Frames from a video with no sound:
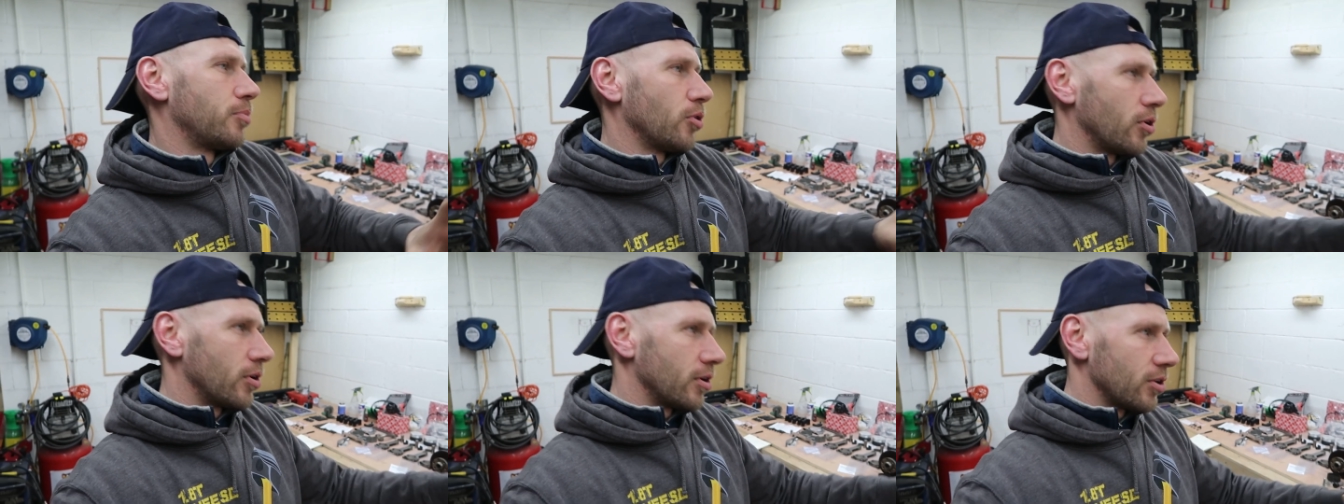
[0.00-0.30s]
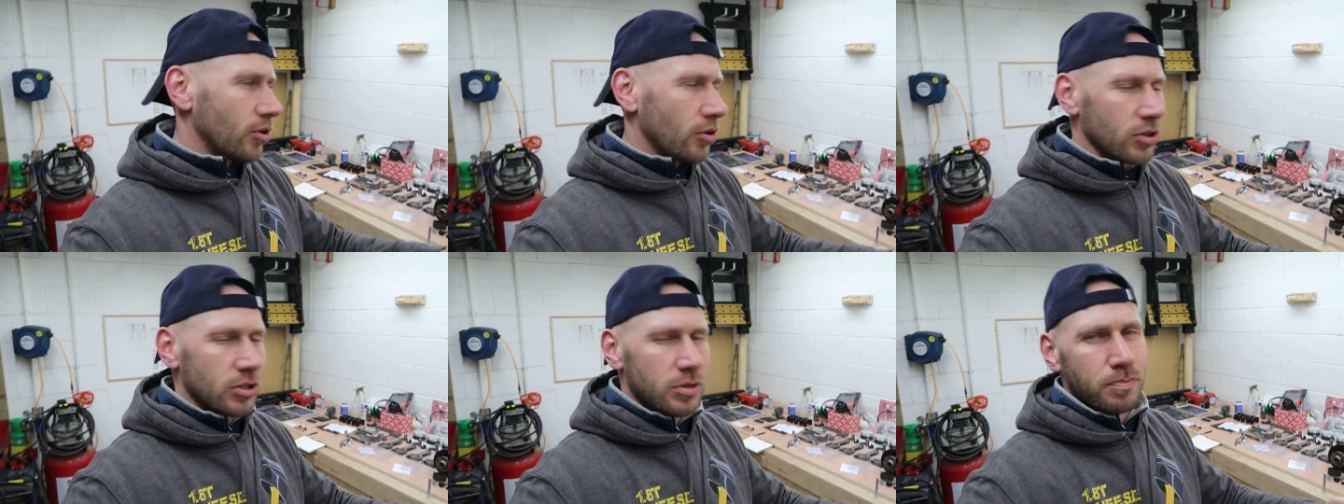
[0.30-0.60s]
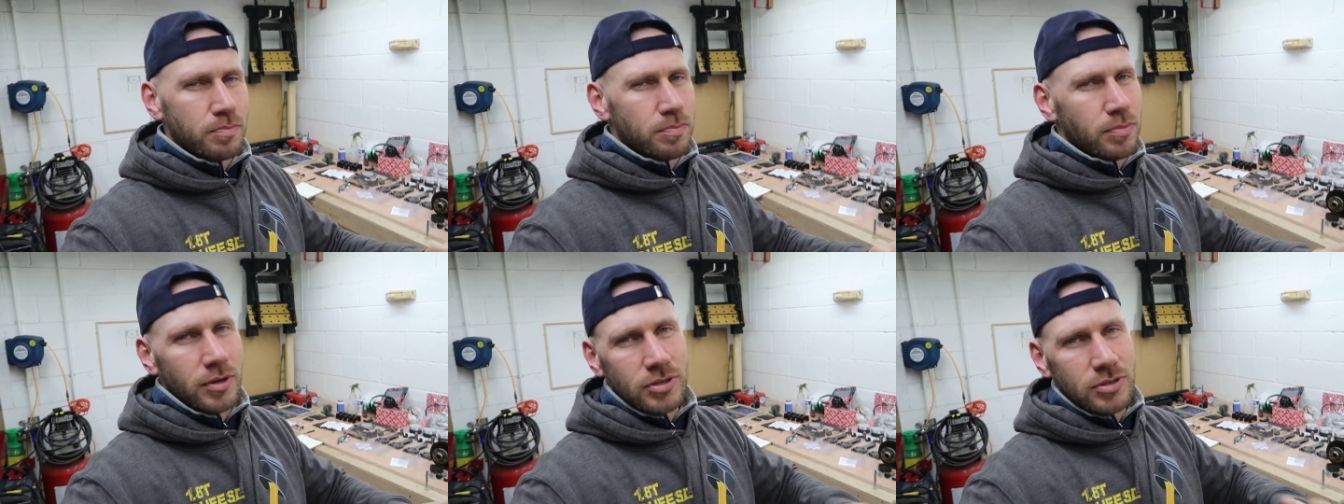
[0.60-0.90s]
but you know,
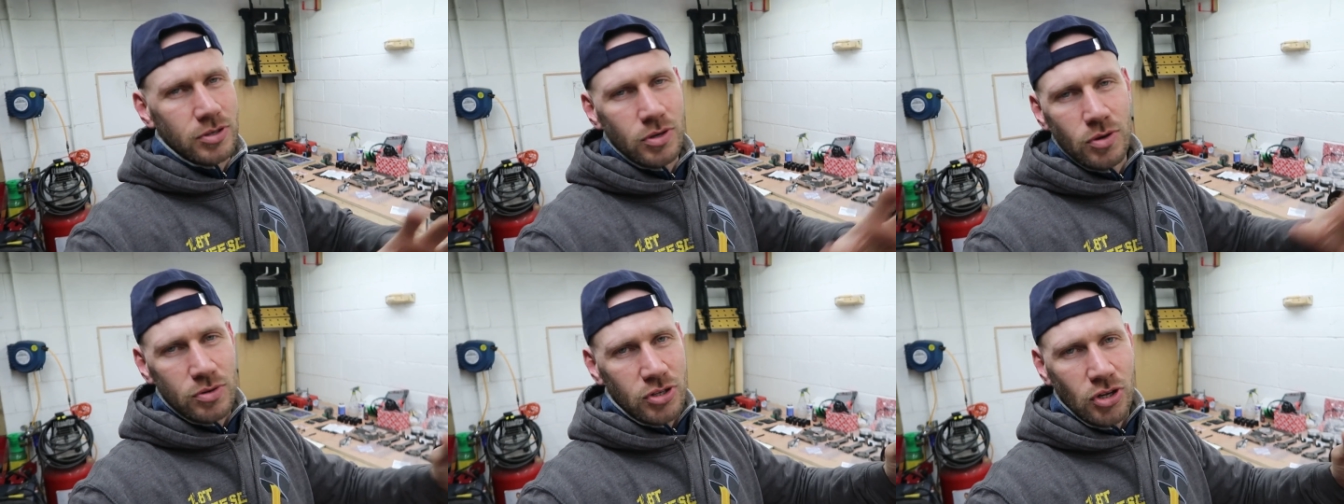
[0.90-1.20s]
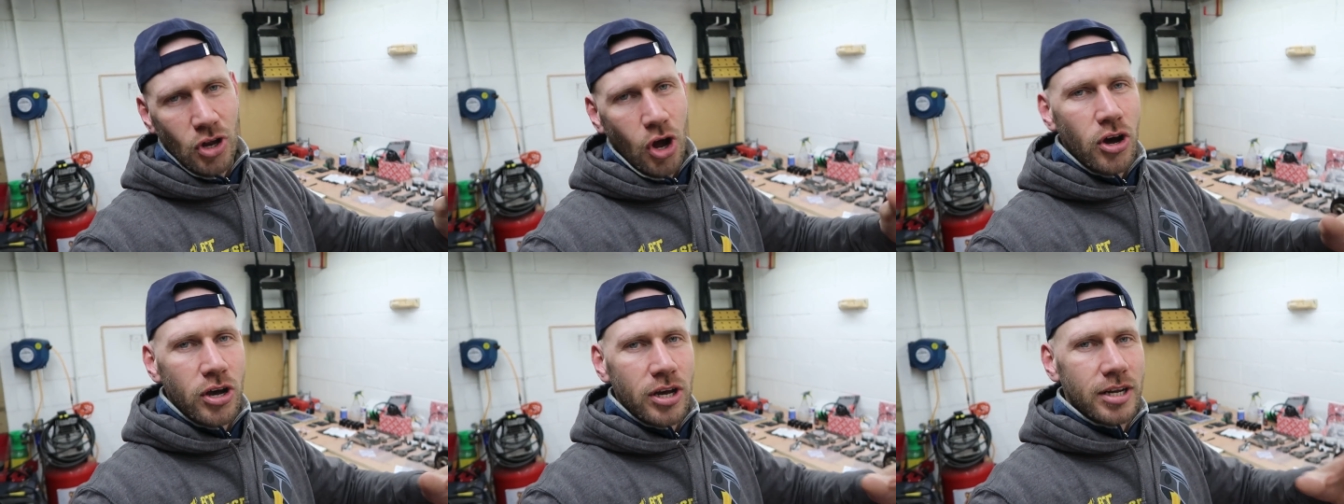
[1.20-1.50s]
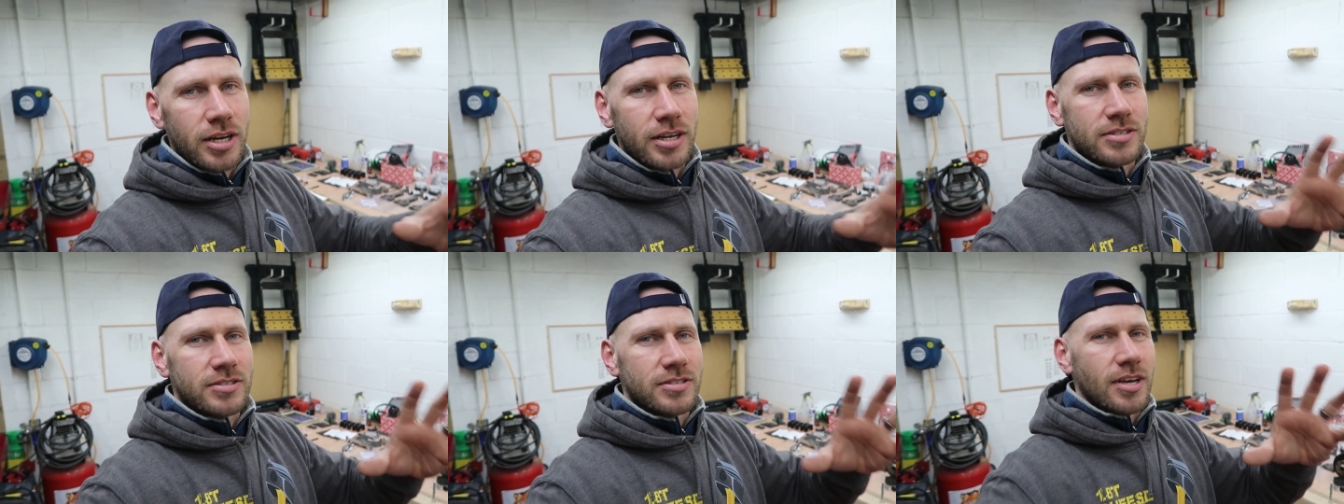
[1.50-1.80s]
it's it's using
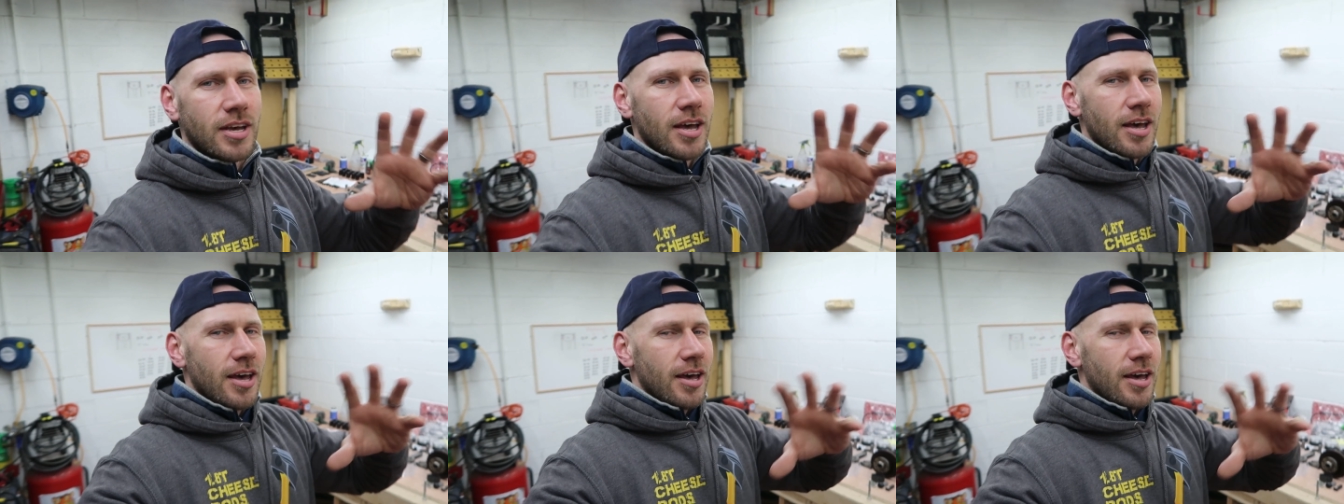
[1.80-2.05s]
oil, it's